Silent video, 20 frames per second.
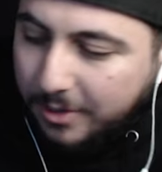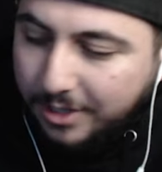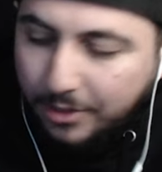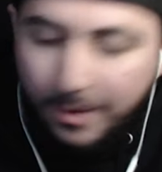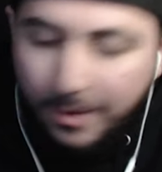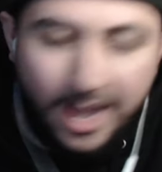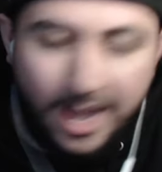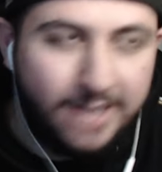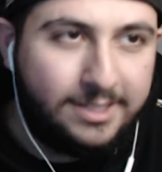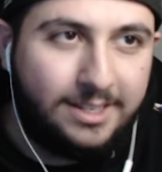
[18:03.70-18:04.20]

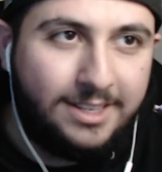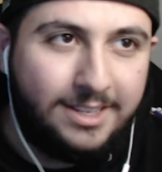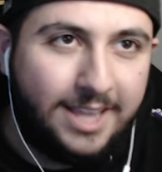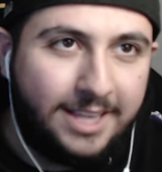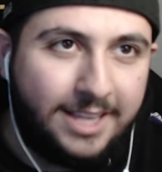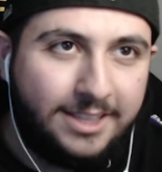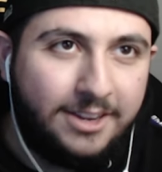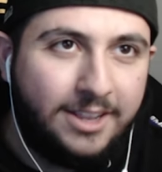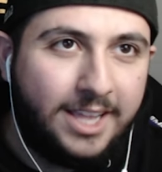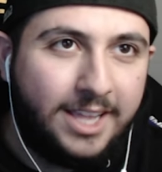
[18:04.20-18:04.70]
way I see it,
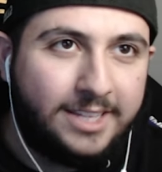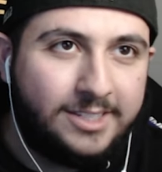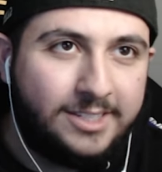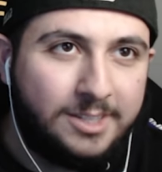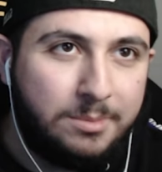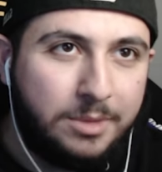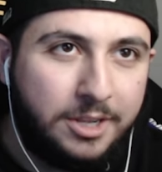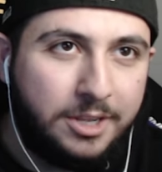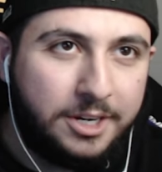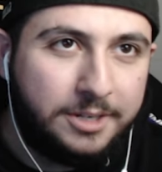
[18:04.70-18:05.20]
like they're like
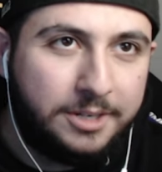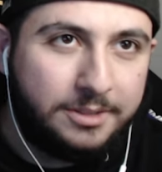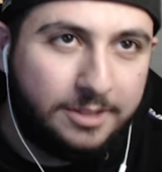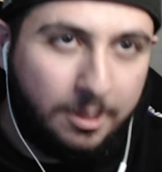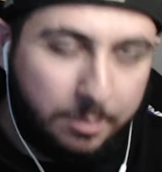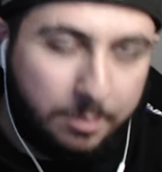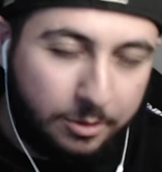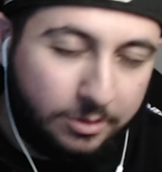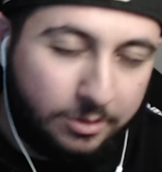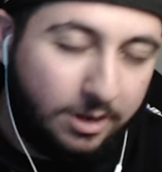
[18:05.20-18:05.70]
similar
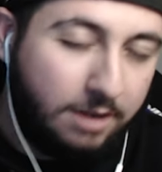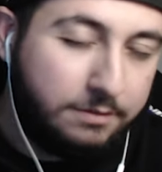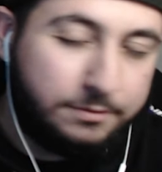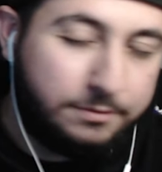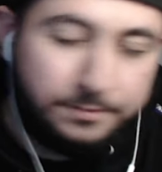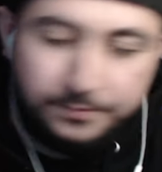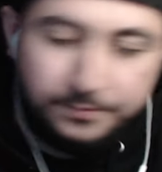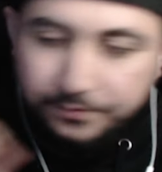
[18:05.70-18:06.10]
W Toph.